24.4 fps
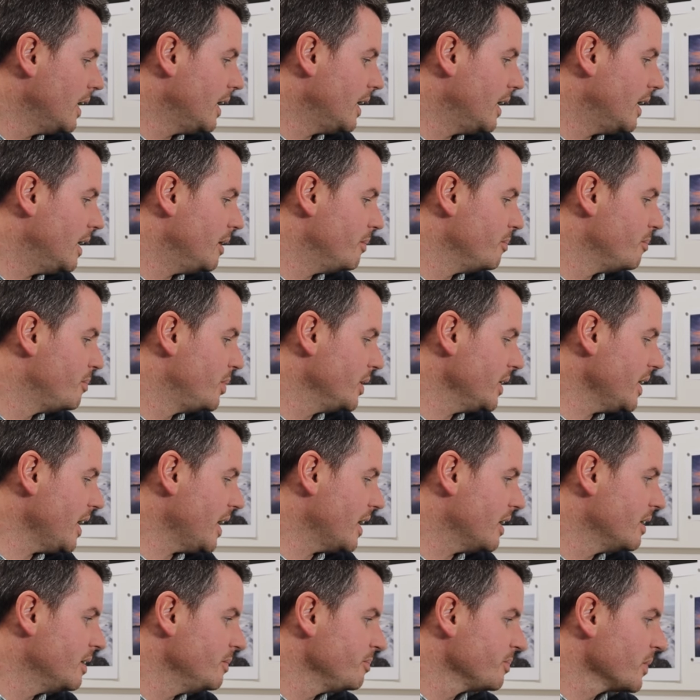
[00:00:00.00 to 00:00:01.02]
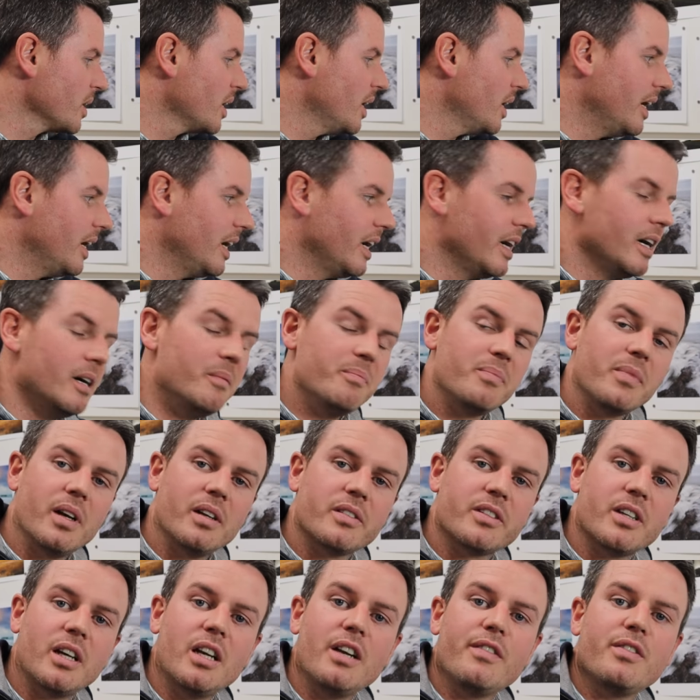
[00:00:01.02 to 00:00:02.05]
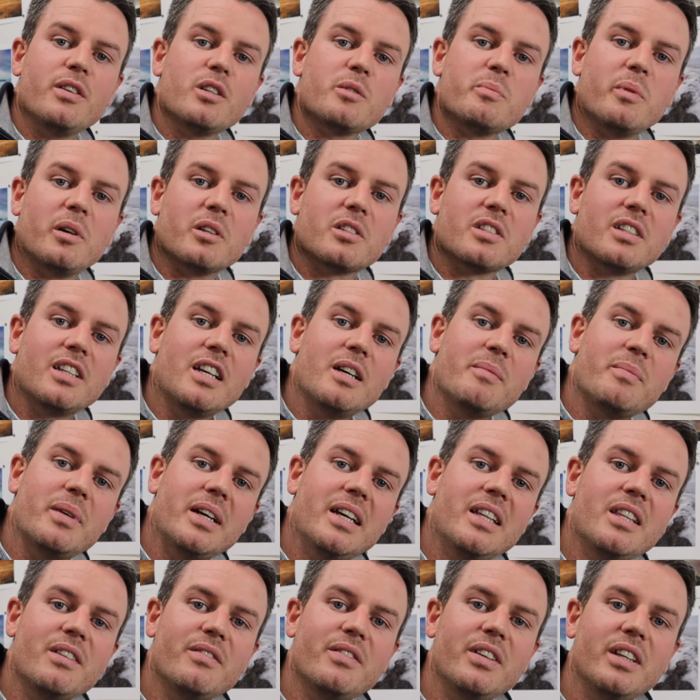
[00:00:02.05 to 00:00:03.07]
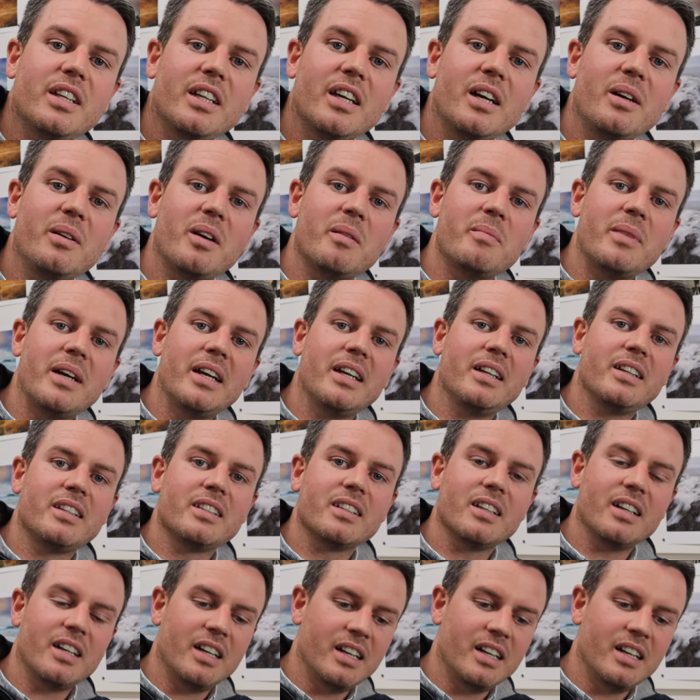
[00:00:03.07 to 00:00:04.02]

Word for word: Um, but yeah, um, I don't know if you spotted it, but in the video I made,